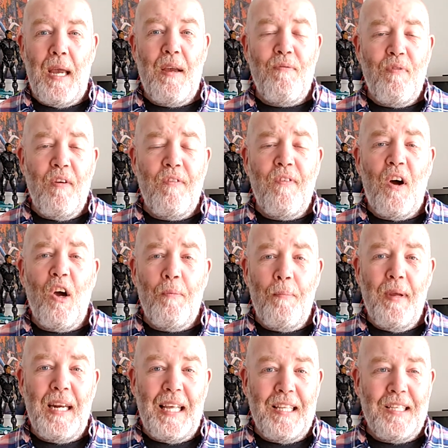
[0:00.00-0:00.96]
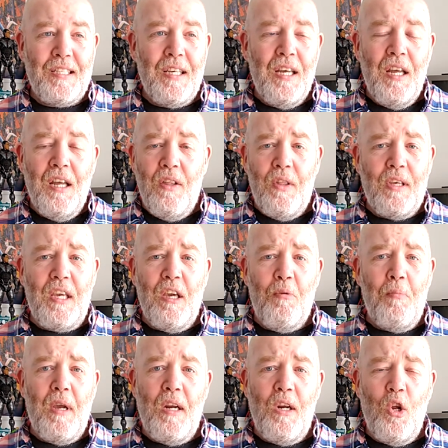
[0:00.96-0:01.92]
every 5 minutes, they
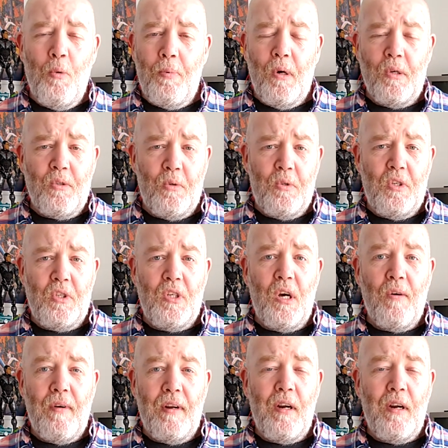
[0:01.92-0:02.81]
give me a new puzzle to solve.